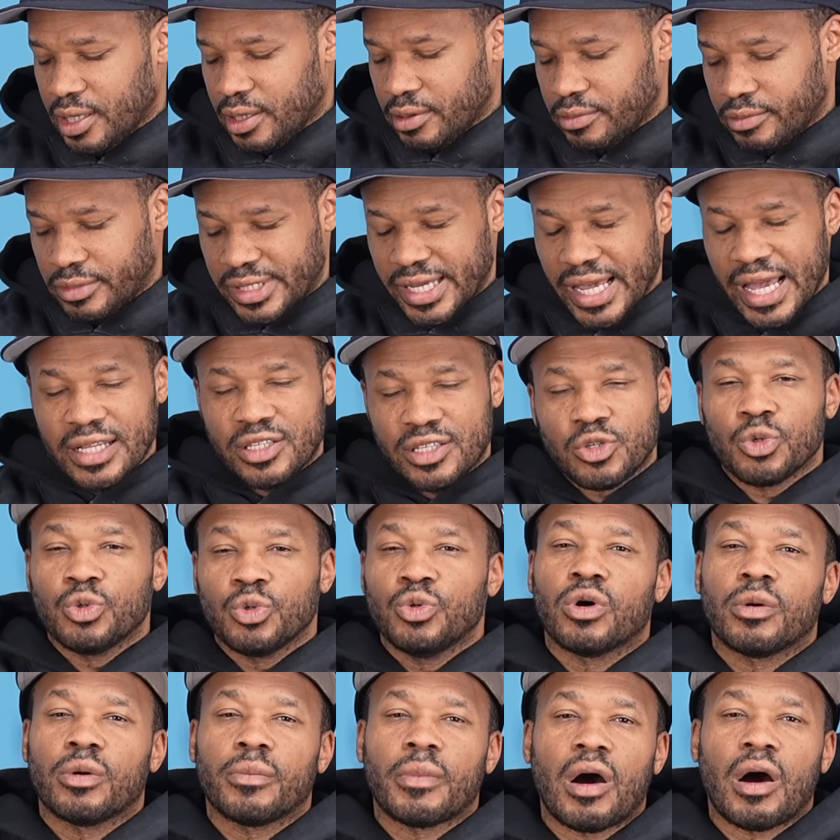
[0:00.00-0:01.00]
Tattooed
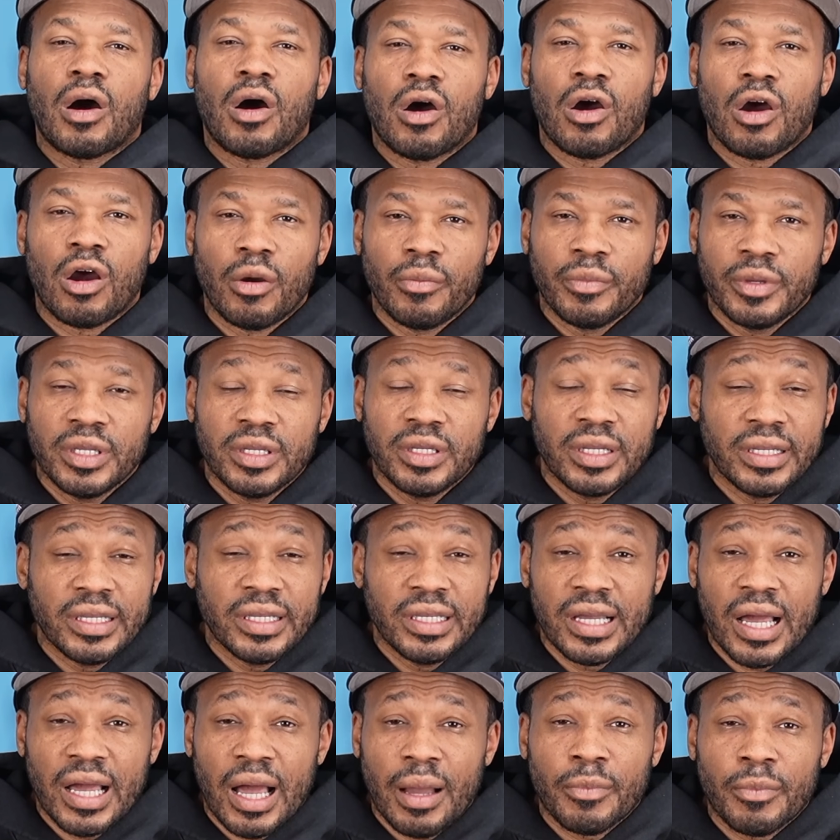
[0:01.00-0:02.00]
on my arm. He
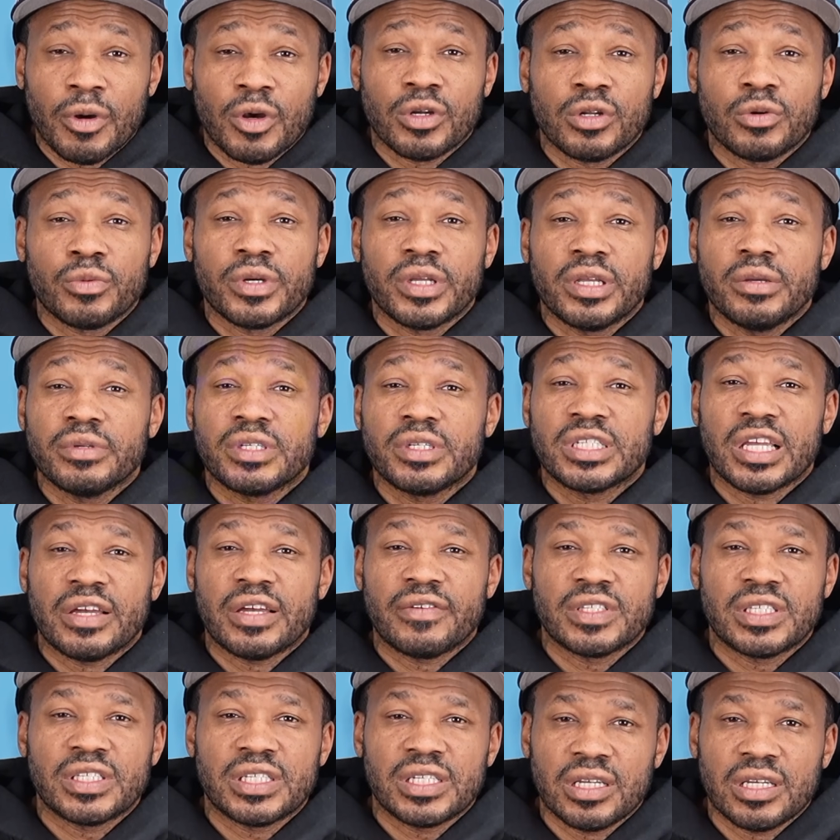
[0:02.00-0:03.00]
got murdered when he was
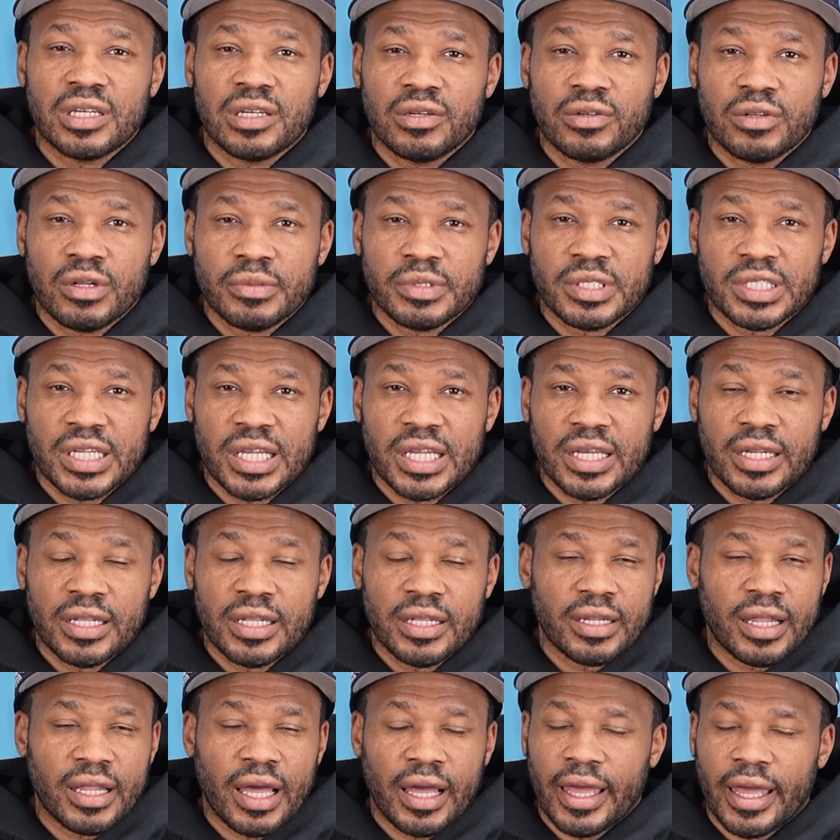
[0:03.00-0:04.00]
17, you know what I'm
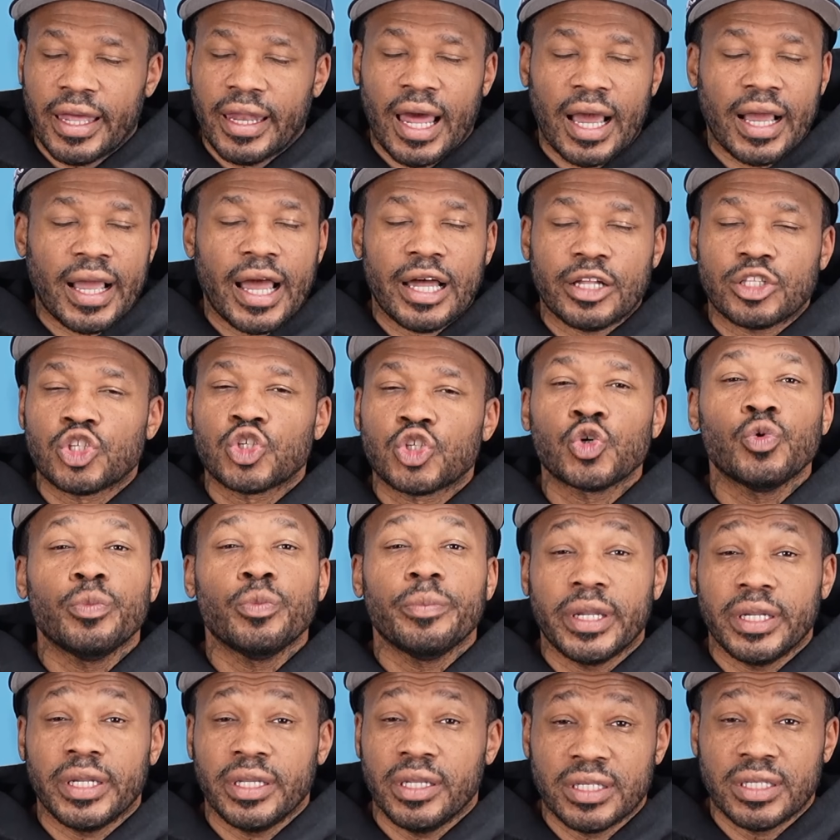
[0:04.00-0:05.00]
saying? And I got too
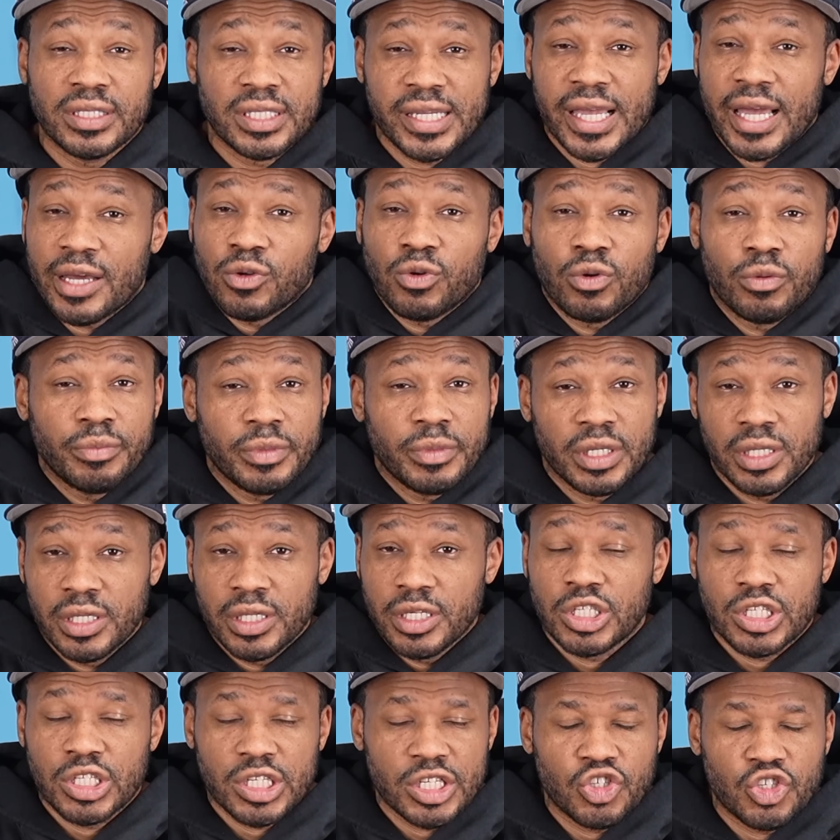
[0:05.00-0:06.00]
many to tattoo on me.
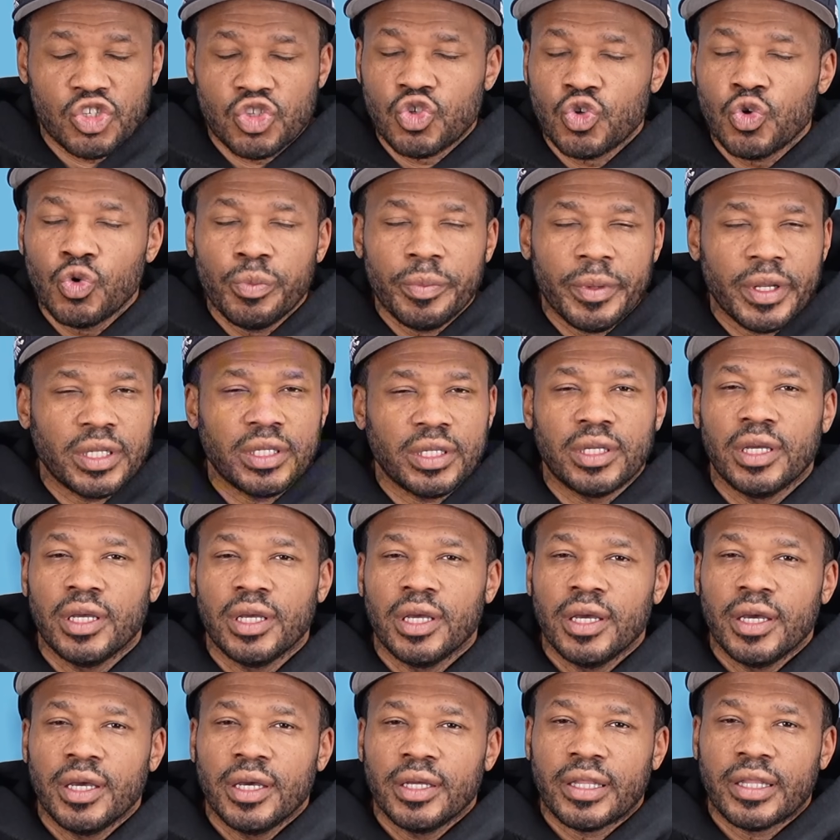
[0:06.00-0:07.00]
It's too many
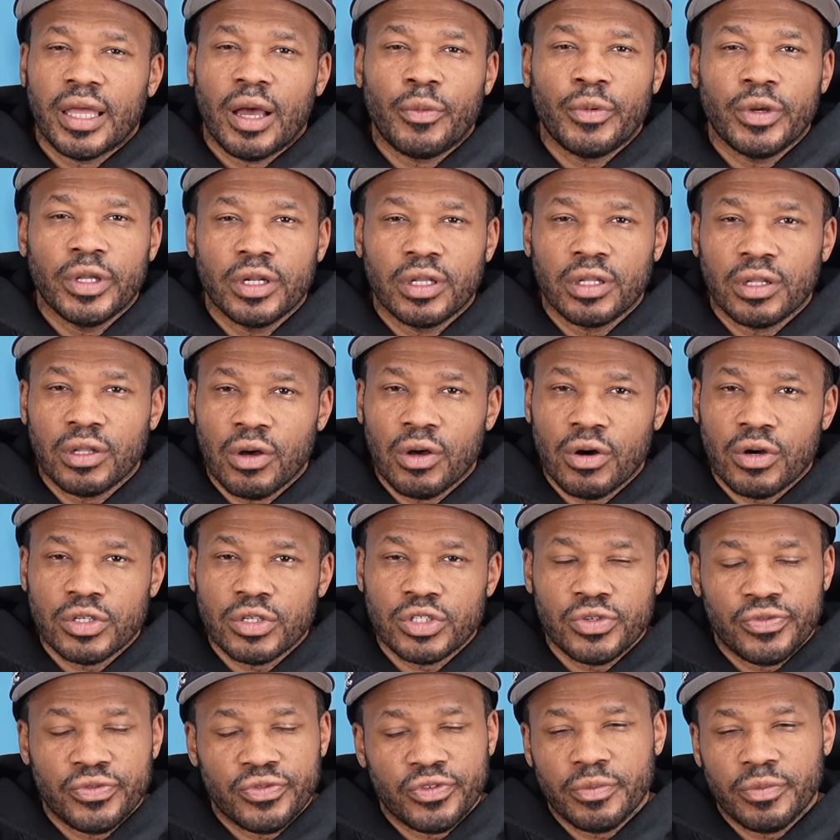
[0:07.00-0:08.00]
that we done lost,
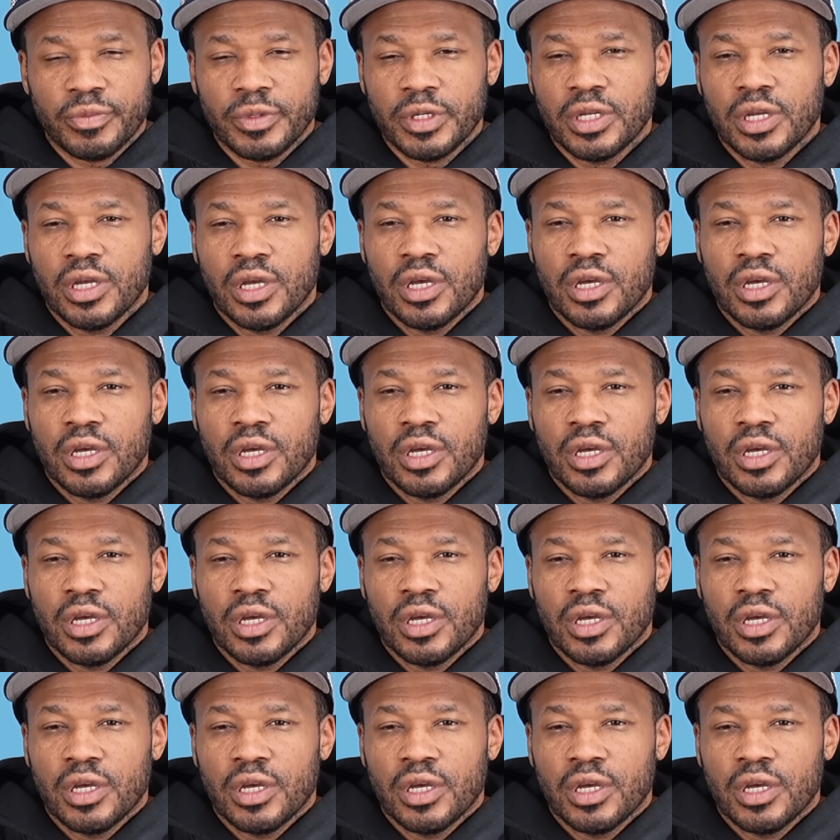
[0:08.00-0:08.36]
you feel me?